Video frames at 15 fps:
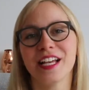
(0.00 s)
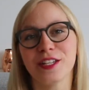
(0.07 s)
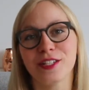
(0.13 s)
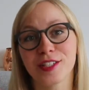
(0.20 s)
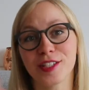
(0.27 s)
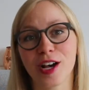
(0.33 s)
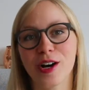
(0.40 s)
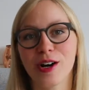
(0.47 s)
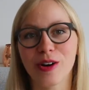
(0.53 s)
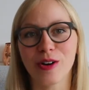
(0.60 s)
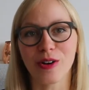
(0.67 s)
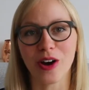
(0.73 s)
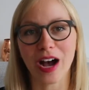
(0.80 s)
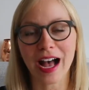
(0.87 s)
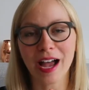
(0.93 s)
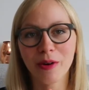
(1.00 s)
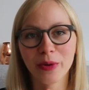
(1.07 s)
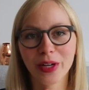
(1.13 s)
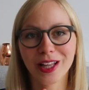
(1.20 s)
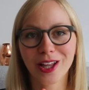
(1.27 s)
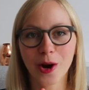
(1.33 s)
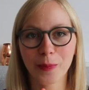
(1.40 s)
So I
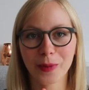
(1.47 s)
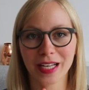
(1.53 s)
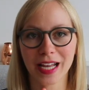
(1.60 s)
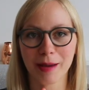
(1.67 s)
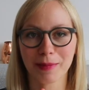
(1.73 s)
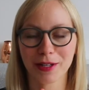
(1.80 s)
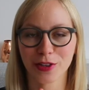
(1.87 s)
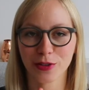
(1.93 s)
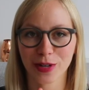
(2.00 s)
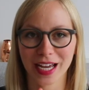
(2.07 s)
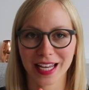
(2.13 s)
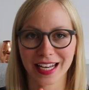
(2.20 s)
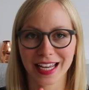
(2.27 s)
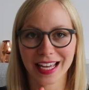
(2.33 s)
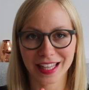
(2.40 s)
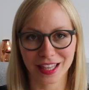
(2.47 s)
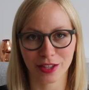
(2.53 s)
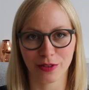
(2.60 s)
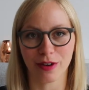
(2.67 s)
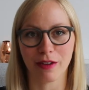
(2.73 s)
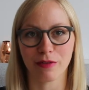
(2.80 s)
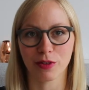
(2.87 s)
will open up a thread in
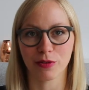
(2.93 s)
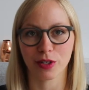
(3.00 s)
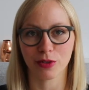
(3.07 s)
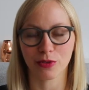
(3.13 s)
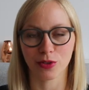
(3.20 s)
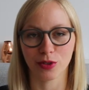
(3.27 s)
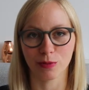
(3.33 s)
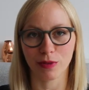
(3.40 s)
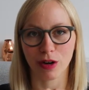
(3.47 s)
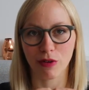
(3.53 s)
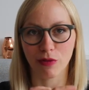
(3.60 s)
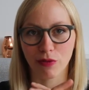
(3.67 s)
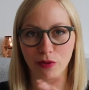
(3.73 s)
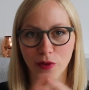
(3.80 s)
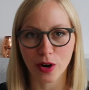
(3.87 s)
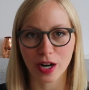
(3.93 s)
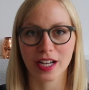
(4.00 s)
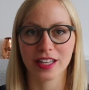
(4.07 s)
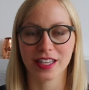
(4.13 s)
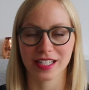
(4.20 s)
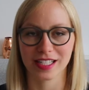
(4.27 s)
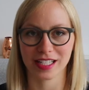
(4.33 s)
the Reverie group for
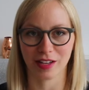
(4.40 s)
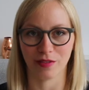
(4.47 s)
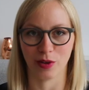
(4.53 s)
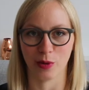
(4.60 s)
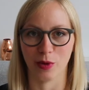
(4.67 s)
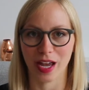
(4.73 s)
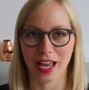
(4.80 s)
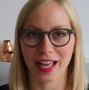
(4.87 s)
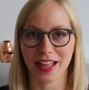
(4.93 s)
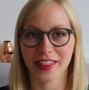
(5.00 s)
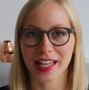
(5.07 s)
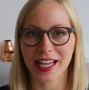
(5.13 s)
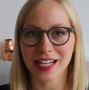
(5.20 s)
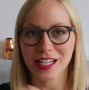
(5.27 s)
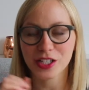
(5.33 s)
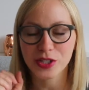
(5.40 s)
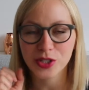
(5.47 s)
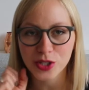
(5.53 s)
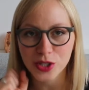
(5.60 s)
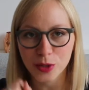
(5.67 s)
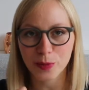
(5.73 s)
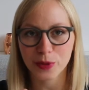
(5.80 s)
this giveaway that is
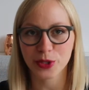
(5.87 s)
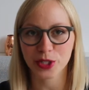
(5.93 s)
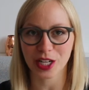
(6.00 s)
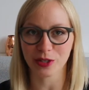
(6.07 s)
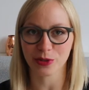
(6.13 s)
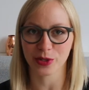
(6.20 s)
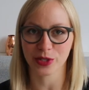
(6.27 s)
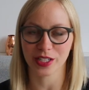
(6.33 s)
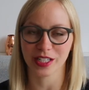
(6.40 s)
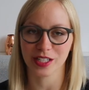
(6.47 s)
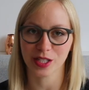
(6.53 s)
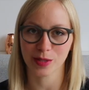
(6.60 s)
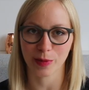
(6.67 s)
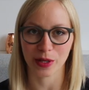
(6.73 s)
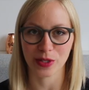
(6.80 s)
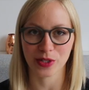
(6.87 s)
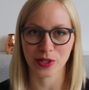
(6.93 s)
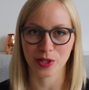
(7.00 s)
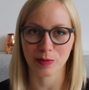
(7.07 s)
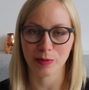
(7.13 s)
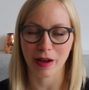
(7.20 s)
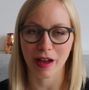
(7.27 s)
super generously
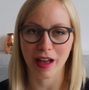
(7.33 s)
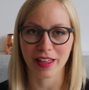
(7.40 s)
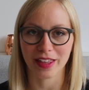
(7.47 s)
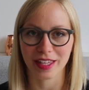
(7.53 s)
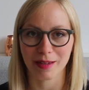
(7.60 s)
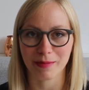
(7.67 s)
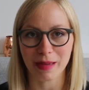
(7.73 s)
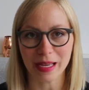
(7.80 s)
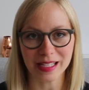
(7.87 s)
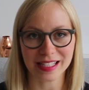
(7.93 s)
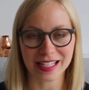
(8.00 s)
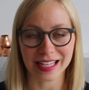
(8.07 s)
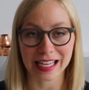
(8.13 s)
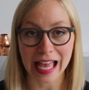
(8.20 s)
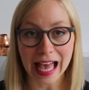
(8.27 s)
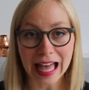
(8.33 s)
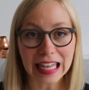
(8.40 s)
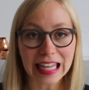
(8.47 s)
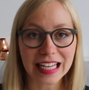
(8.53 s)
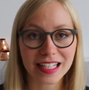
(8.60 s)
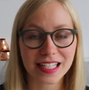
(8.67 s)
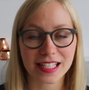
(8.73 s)
sponsored by the amazing
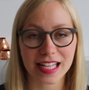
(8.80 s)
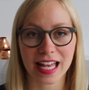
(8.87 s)
Alex.